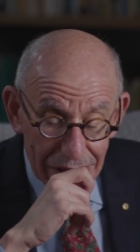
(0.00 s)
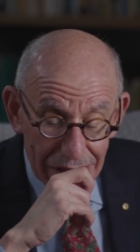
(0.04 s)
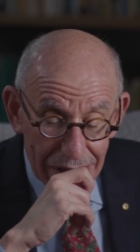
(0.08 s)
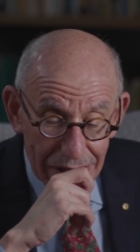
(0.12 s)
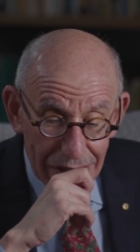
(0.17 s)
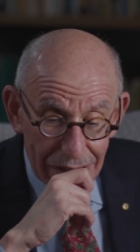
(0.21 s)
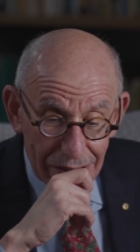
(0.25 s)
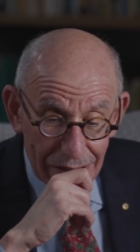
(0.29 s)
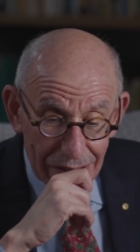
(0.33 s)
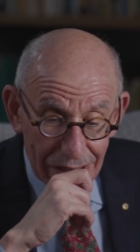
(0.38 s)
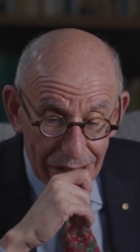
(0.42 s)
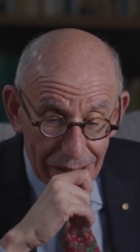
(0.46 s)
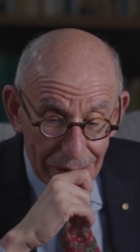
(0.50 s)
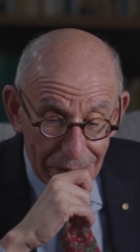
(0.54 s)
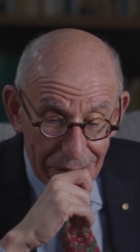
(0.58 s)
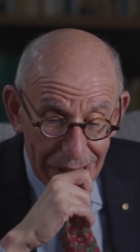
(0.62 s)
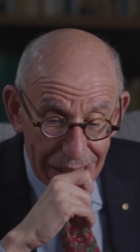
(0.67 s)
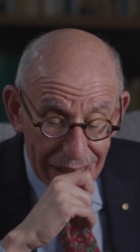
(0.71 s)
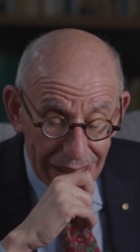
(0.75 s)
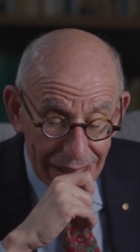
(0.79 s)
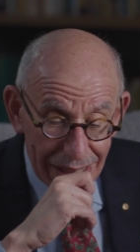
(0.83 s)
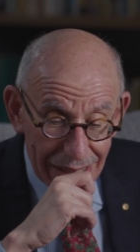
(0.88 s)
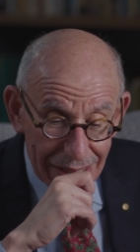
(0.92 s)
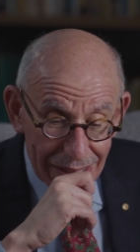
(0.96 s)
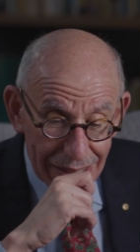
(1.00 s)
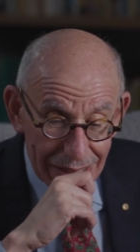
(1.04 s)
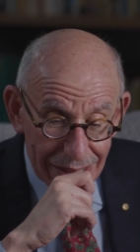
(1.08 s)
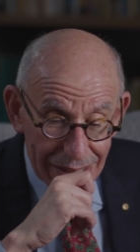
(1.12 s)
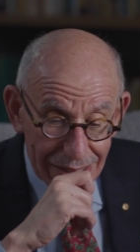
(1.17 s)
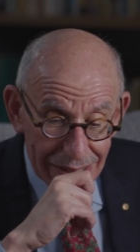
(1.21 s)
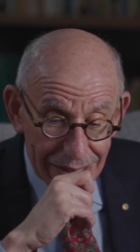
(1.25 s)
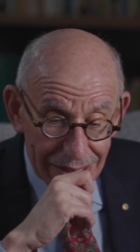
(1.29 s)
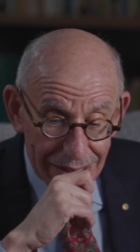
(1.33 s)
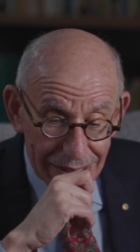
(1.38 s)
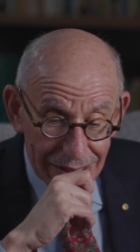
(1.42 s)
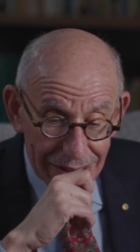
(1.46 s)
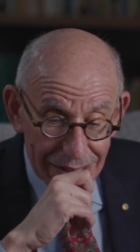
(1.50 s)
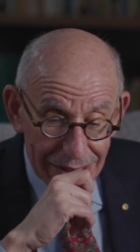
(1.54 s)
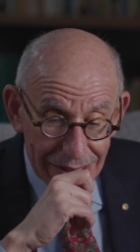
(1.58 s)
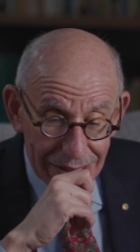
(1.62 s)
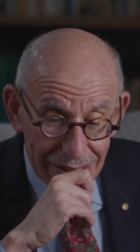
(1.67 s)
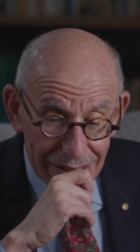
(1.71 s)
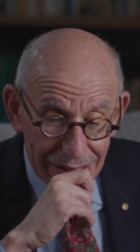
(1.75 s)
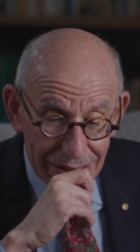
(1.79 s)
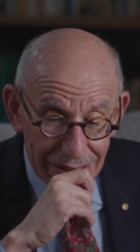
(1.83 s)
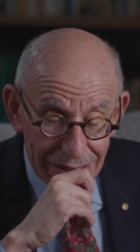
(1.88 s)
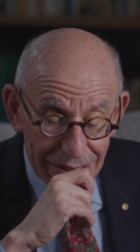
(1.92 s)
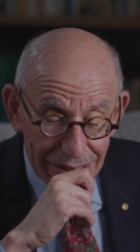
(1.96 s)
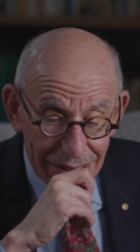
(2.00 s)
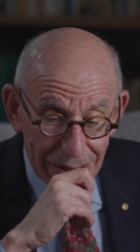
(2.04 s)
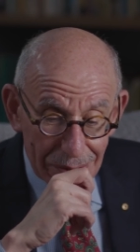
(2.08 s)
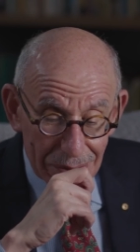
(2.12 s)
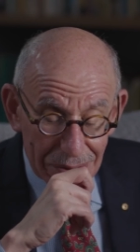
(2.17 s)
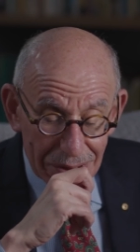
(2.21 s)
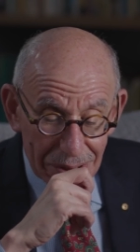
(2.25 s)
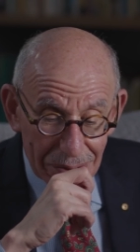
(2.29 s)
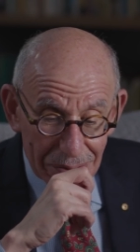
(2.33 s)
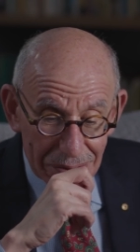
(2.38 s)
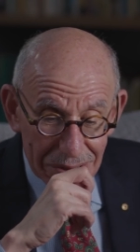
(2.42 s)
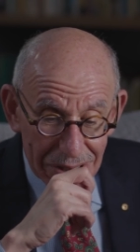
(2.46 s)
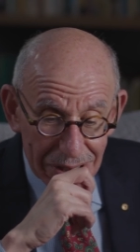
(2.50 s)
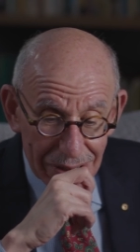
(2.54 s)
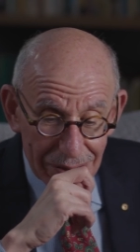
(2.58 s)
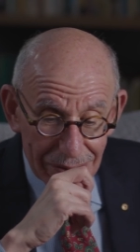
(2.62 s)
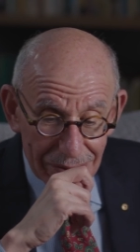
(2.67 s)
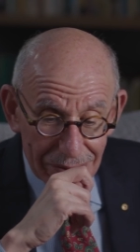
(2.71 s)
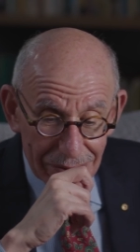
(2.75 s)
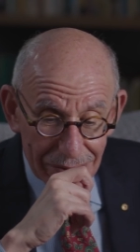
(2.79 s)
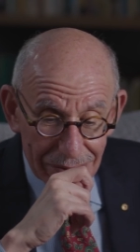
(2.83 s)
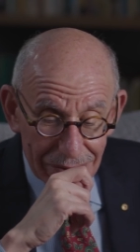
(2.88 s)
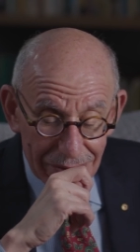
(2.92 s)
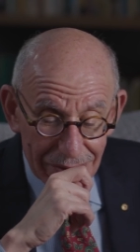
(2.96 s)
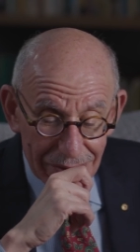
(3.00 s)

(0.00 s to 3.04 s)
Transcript: that there are many symptoms